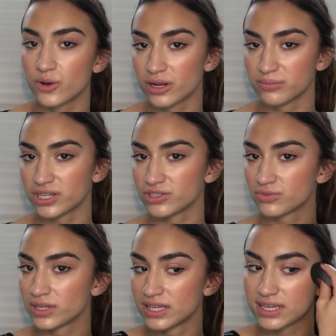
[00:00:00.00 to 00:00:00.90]
cream blush
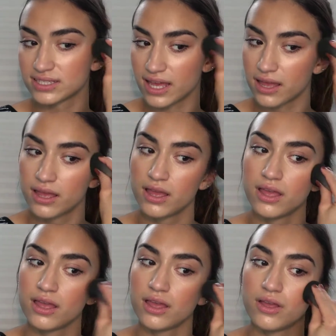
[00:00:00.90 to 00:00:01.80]
really, is that
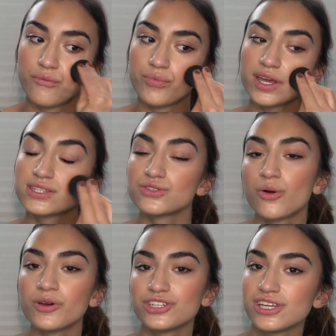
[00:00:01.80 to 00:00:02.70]
it's so
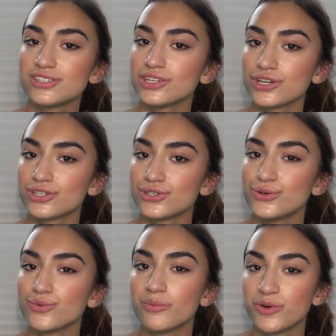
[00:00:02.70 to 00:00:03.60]
much easier
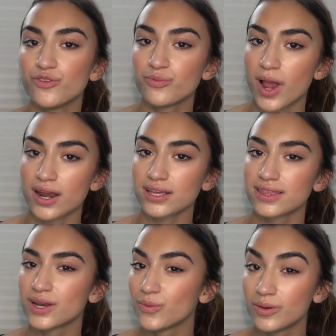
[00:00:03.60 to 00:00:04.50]
to remove product
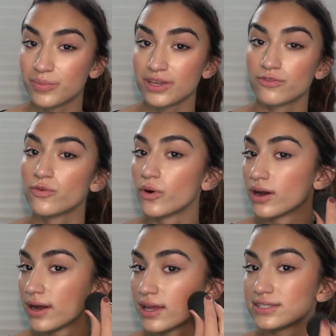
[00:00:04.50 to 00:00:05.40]
than it would be
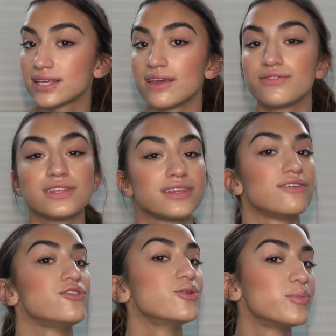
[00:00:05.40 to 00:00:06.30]
for, say,
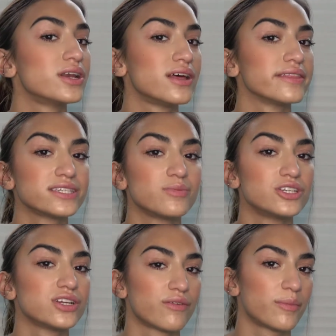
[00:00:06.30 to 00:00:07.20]
if you put on this
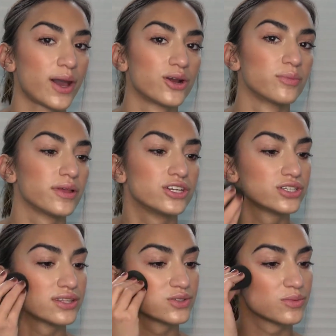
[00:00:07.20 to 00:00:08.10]
much of a powder blush.
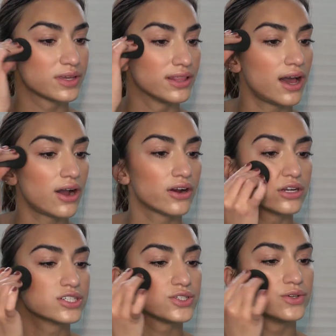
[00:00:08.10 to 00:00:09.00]
This would be a lot
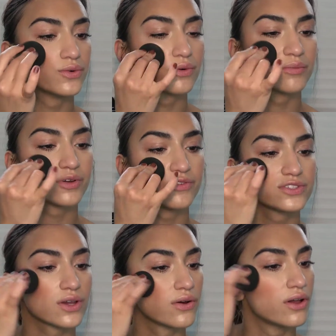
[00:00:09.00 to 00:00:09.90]
harder to remove.
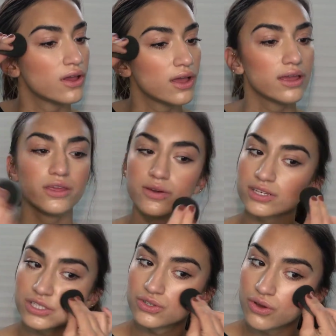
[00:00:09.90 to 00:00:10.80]
So you can
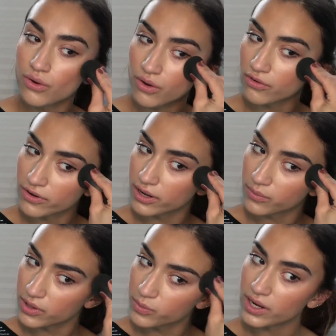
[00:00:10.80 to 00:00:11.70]
just go over it
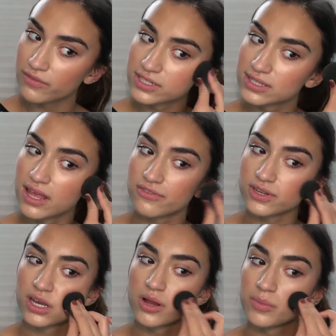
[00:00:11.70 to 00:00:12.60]
with whatever's left
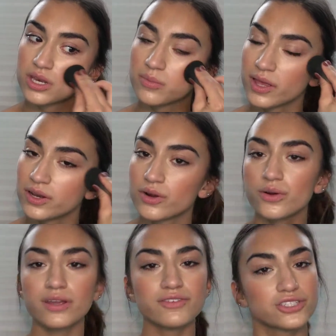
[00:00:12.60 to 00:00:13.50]
on your beauty blender or
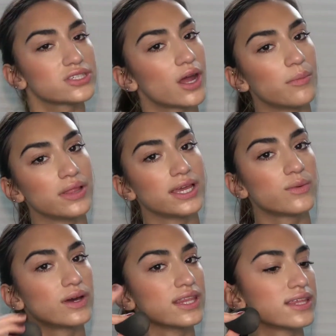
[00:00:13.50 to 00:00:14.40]
even just a blank
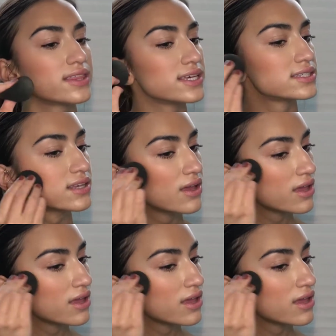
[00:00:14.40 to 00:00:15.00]
one like this,